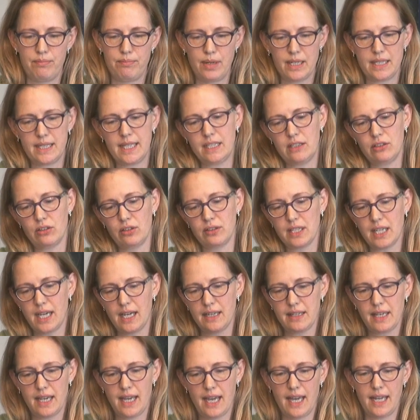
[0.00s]
But then, on the
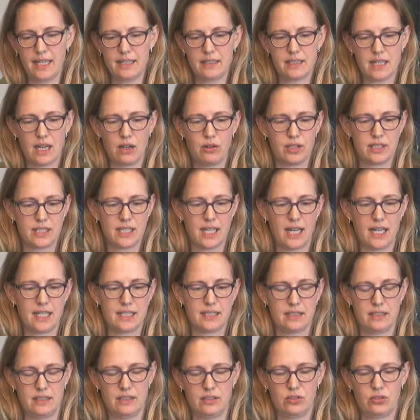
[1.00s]
other hand, our
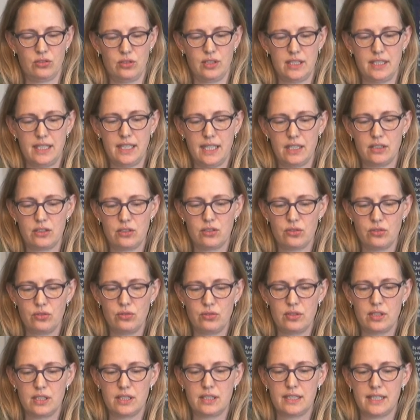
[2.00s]
task is to adhere to
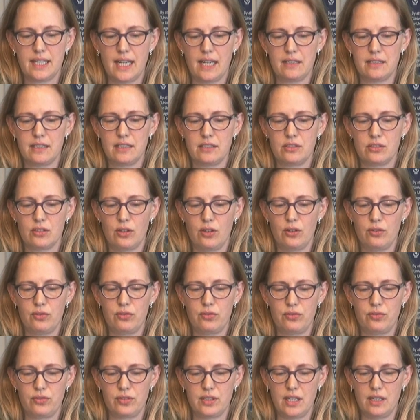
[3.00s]
the standards of
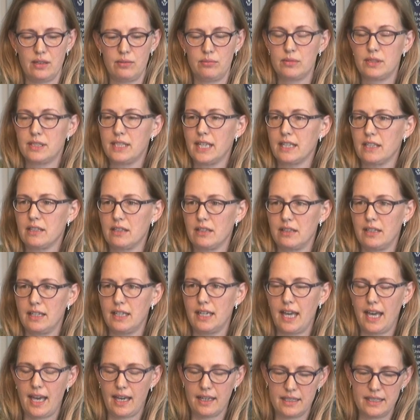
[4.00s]
um,
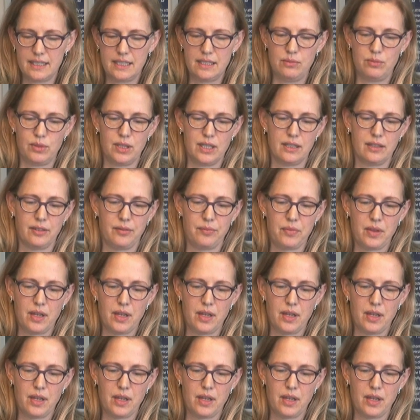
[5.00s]
secular academia.